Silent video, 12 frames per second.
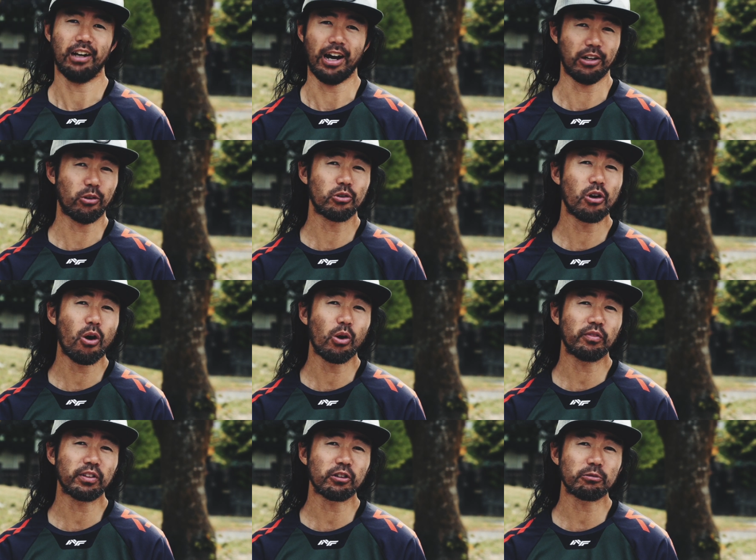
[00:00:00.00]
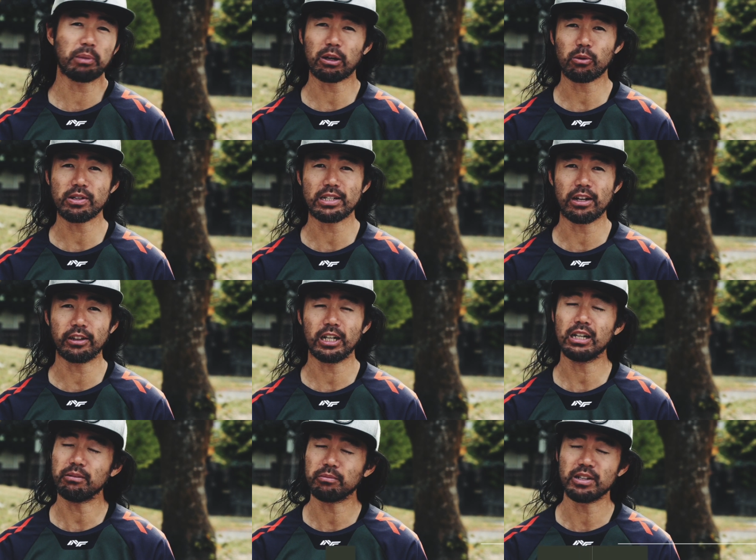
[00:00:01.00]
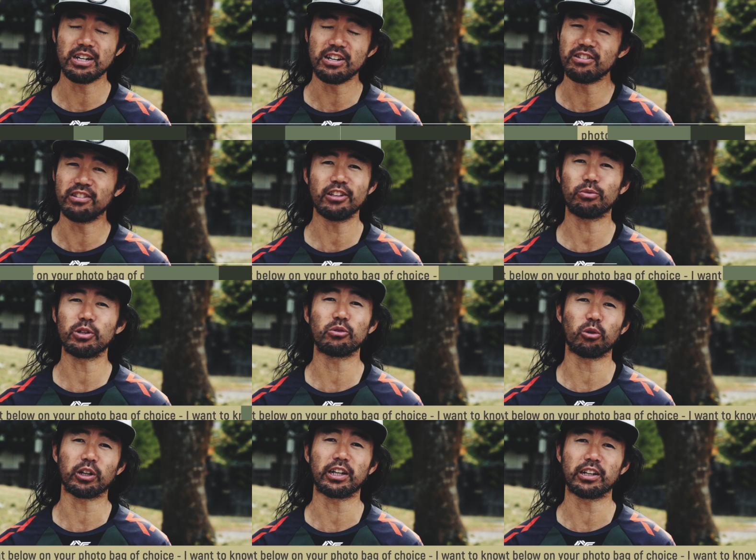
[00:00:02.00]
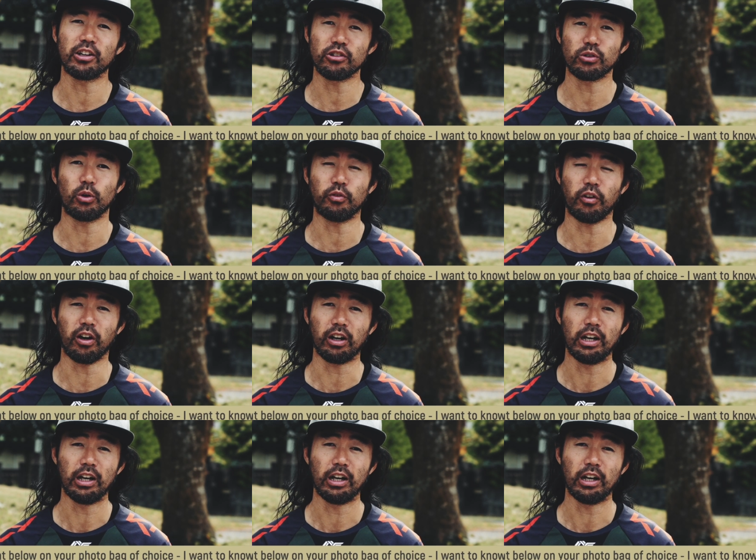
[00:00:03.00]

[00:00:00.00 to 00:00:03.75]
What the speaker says: I don't know if there's better ones out there. This one's working so far.